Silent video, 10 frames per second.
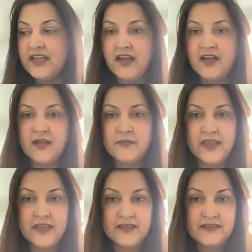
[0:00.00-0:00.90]

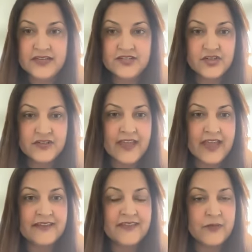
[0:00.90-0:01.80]
and they took
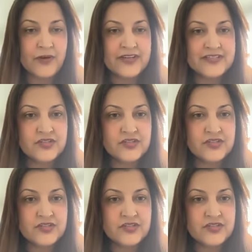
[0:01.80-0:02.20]
that and they wanted